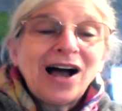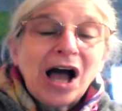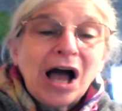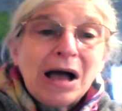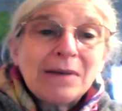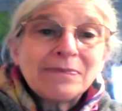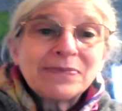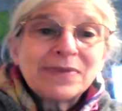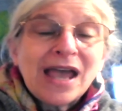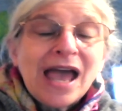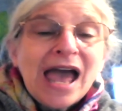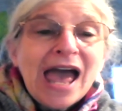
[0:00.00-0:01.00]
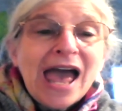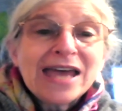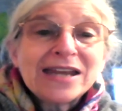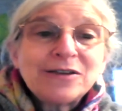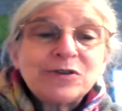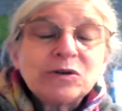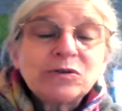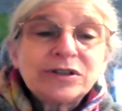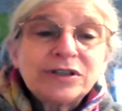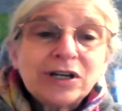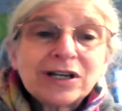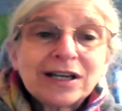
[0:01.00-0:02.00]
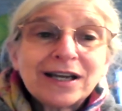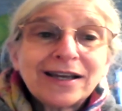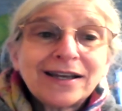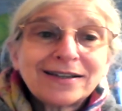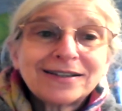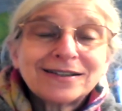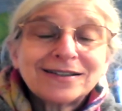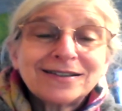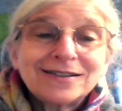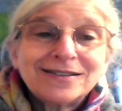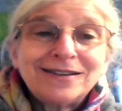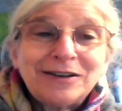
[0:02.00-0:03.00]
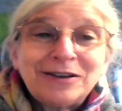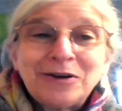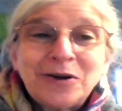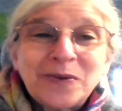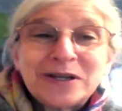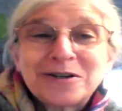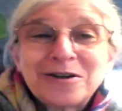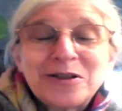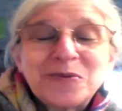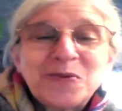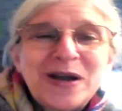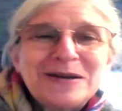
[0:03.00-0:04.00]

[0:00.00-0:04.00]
Um, and if you look at, you know, we could call them